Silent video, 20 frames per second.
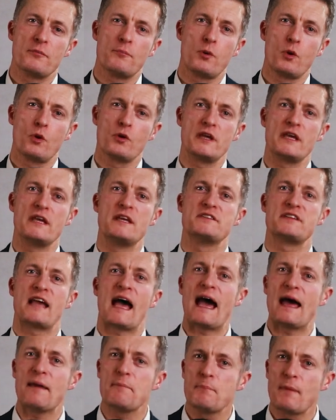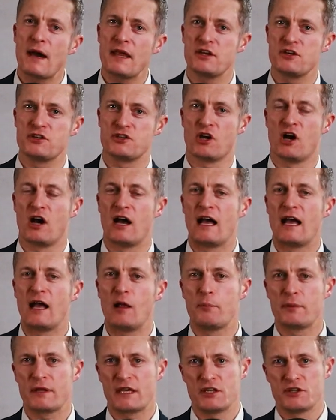employees and manager are
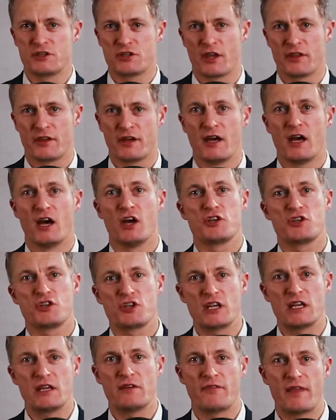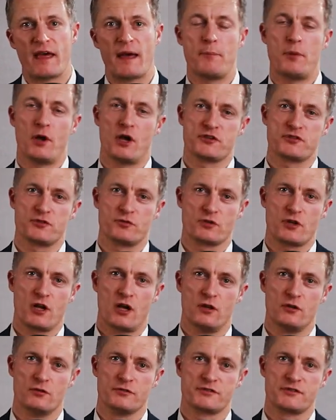helping each other achieve their personal
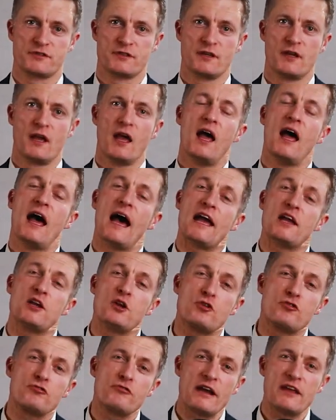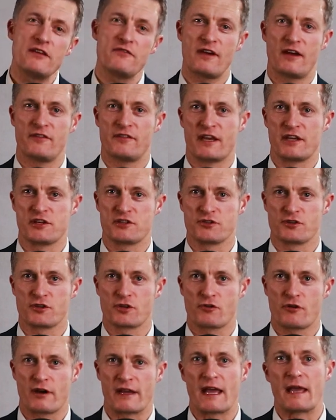goals. A great foundation to
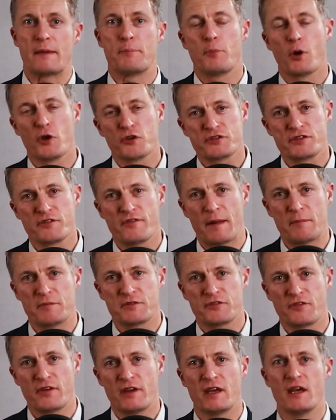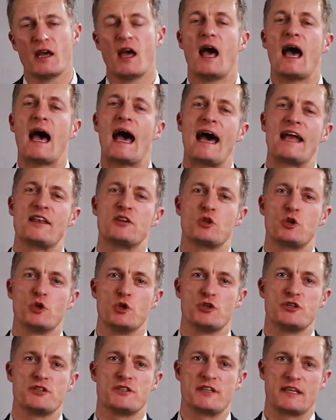create a positive atmosphere and
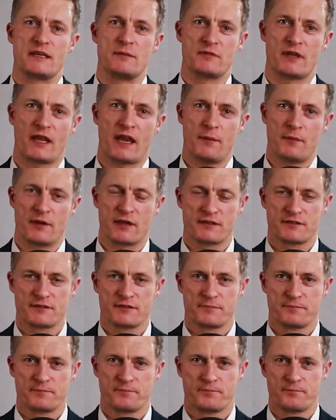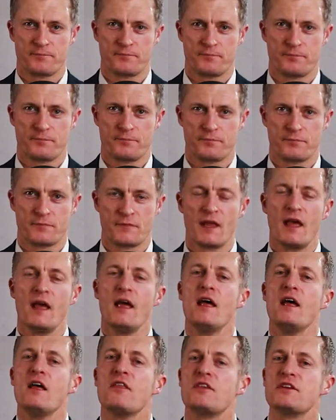good team dynamics.
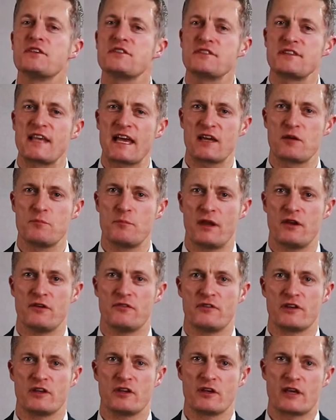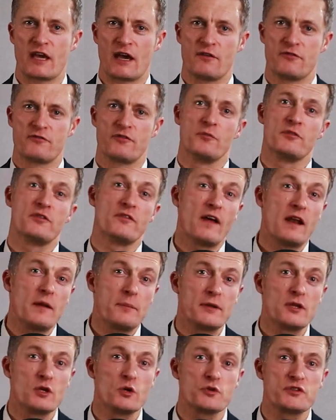The second benefit you get from
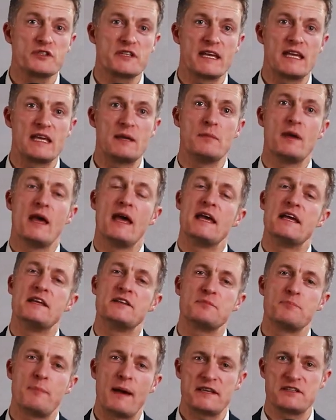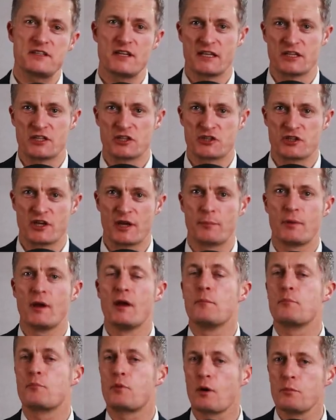developing your team is better leadership,
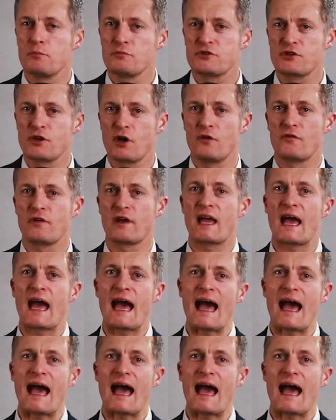problem solving